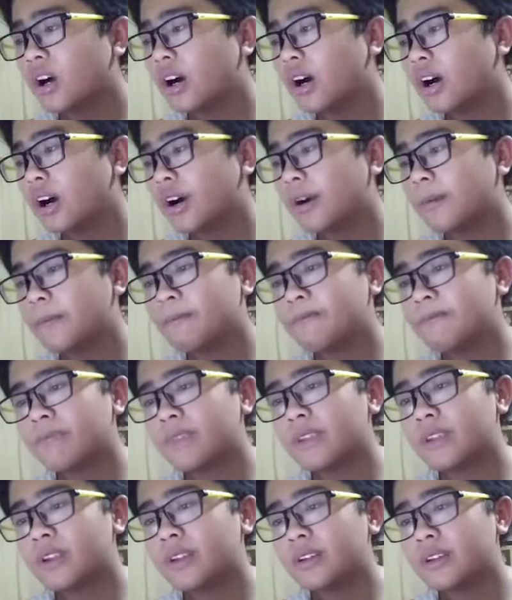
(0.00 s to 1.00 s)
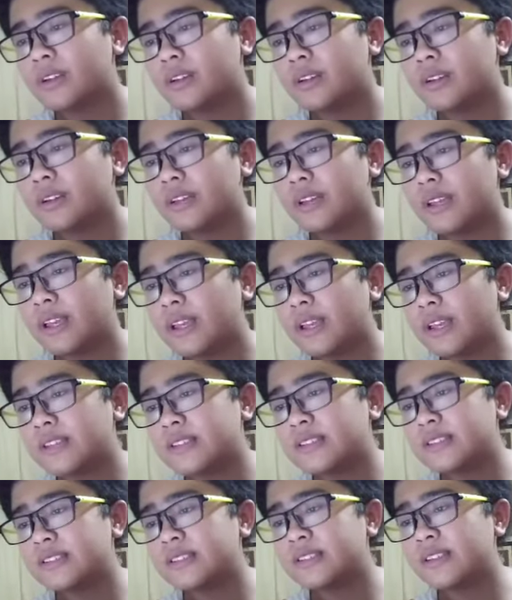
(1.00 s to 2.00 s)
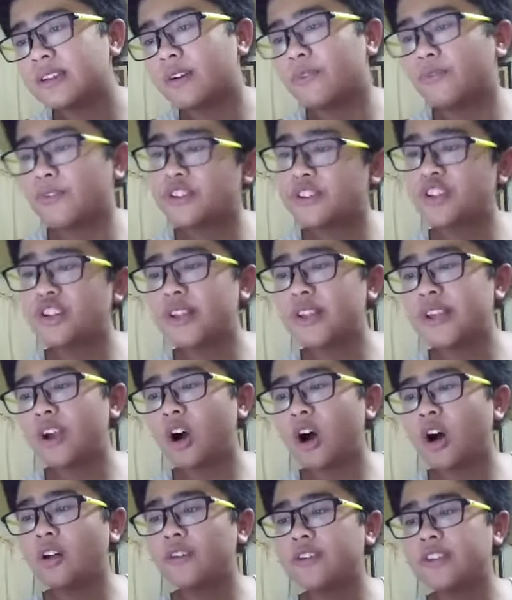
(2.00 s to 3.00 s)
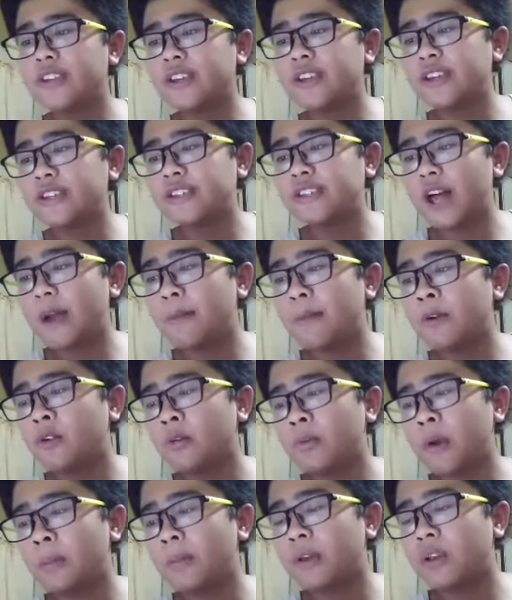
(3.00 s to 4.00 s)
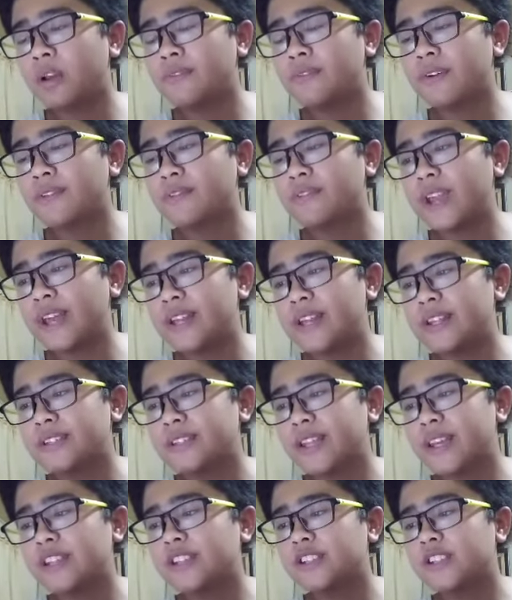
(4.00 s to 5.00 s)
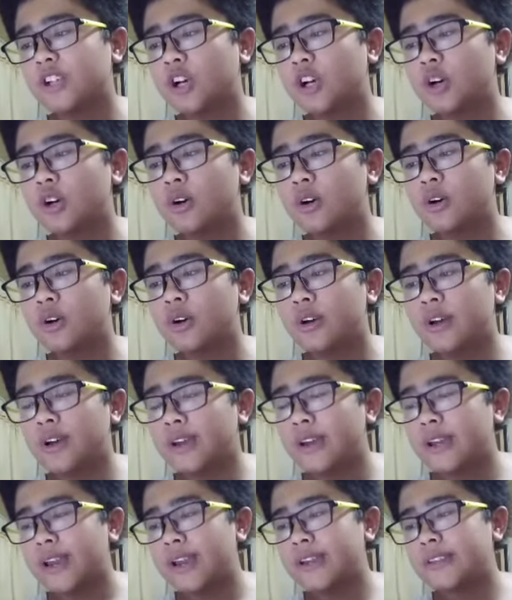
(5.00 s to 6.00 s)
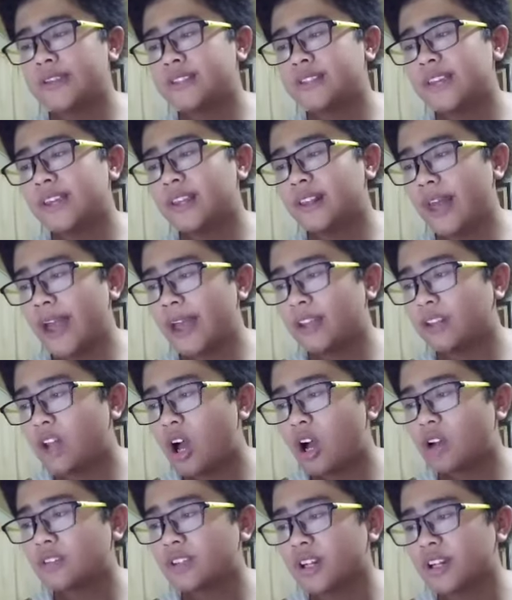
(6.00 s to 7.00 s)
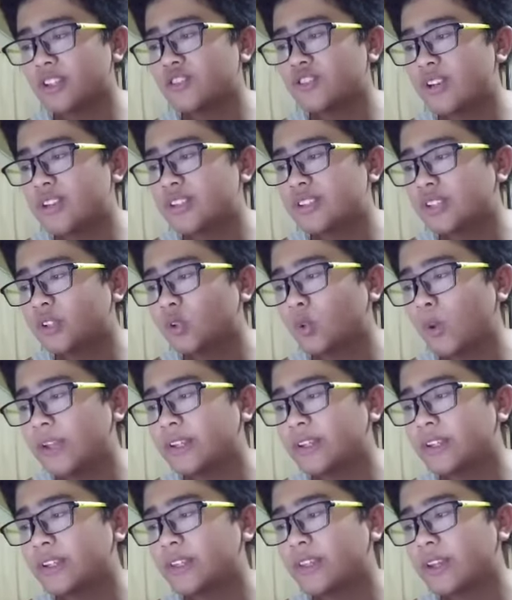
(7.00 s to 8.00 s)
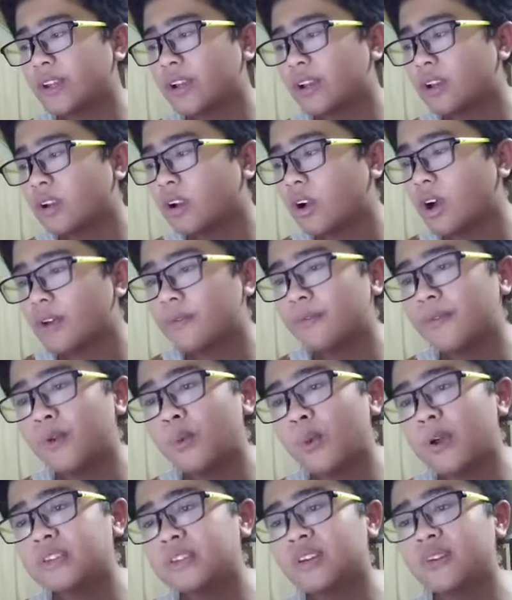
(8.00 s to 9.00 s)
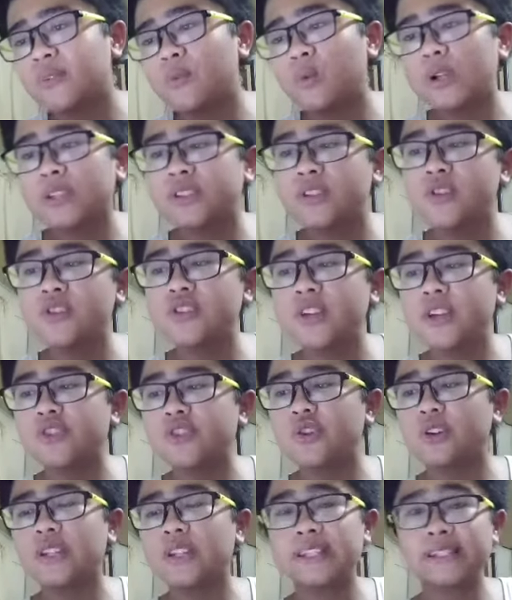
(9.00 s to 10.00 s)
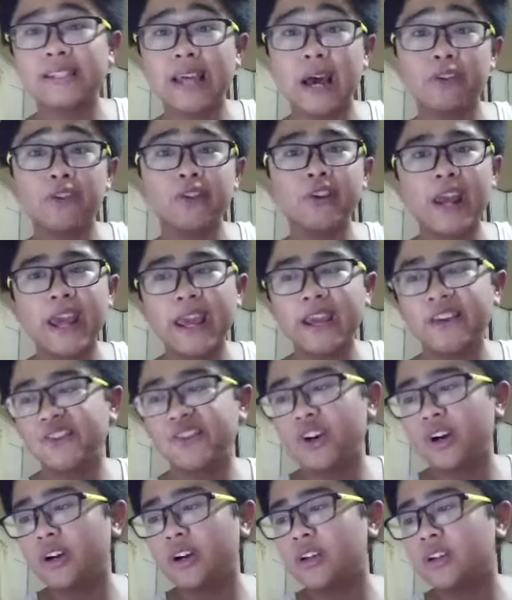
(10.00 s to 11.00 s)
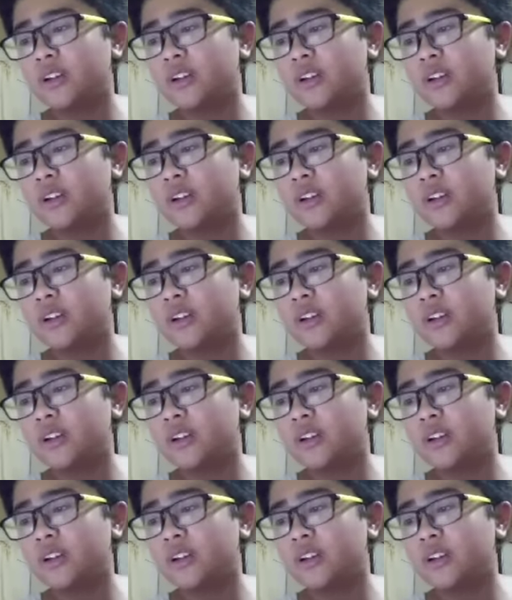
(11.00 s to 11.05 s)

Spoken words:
um, is officially called the Islamic Republic of Afghanistan. So it is a landlocked country situated at the confluence of Western, Central, and Southern Asia.